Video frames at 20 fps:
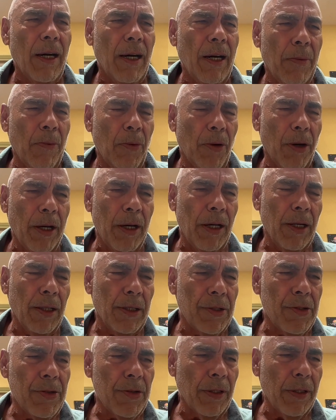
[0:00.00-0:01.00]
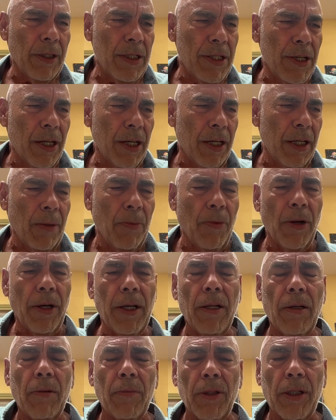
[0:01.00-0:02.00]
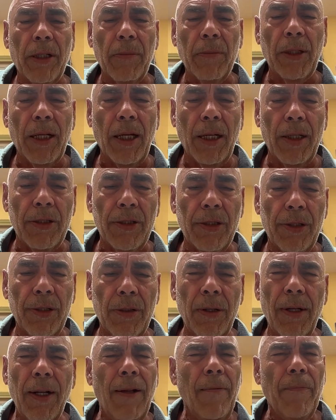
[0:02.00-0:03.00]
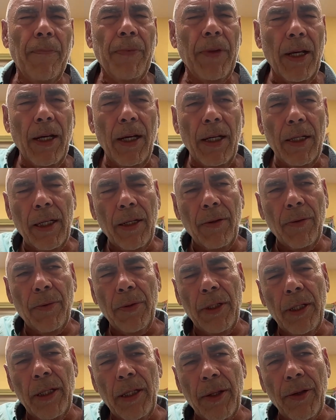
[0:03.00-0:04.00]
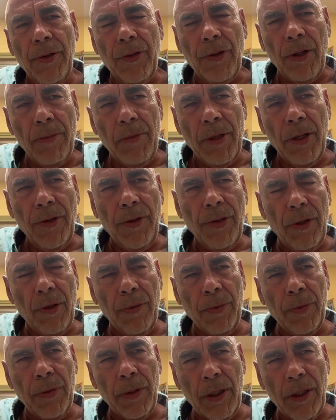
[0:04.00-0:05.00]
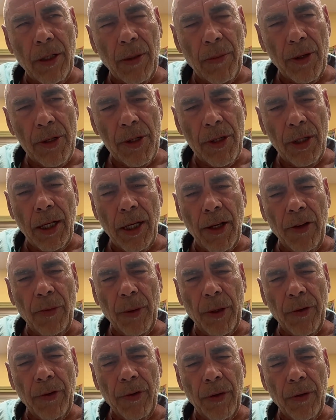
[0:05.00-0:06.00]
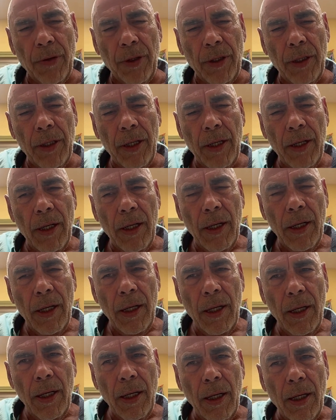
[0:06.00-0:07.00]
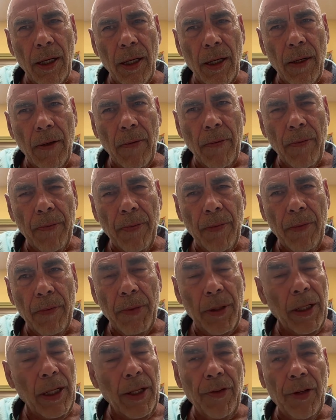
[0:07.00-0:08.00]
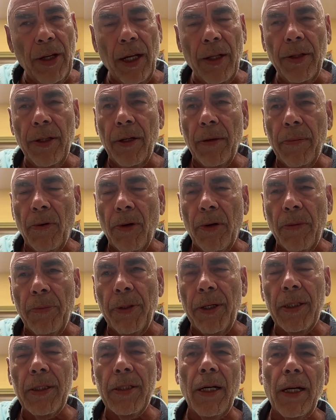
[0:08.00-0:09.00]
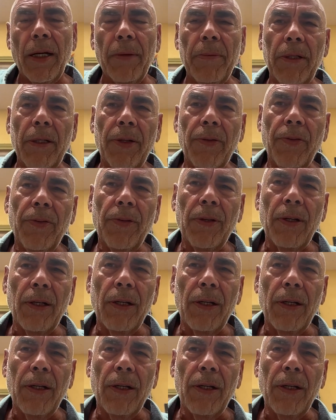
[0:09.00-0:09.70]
I'm working on a trilogy, and I'm working on Blood In Blood Out 2, and I don't really concern myself with the commercial aspects of it. But it's out there, boy, big time, and it's